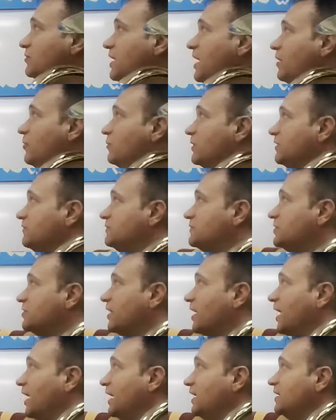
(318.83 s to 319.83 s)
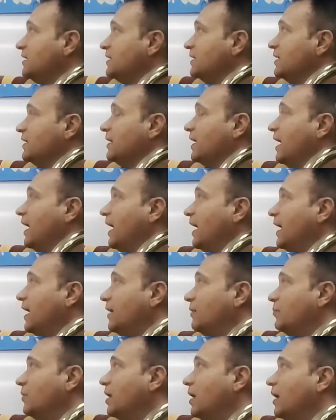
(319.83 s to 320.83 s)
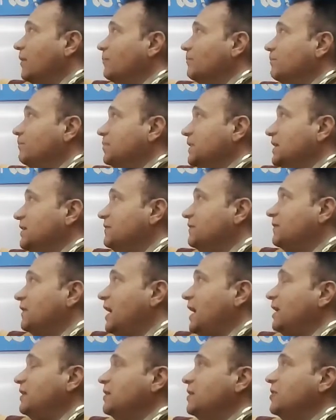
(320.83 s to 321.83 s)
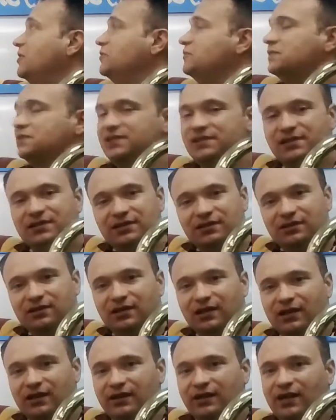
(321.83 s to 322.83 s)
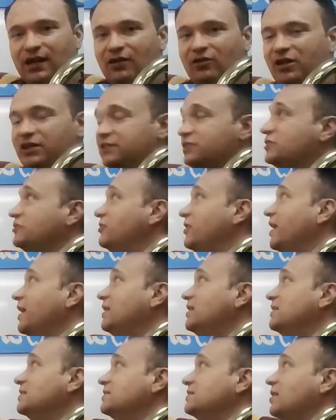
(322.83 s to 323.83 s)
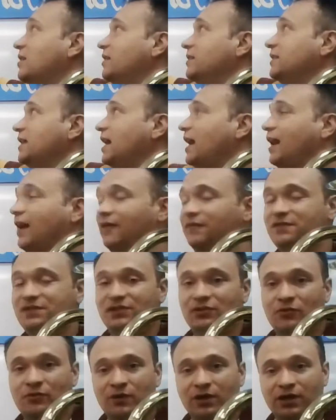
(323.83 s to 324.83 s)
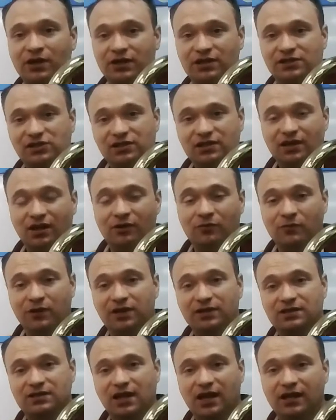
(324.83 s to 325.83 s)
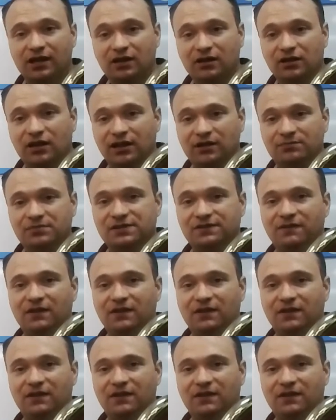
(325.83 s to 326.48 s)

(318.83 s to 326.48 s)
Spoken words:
now we've tried B flat notes. Now let's try this on the F. So we're going to start with tighter lips,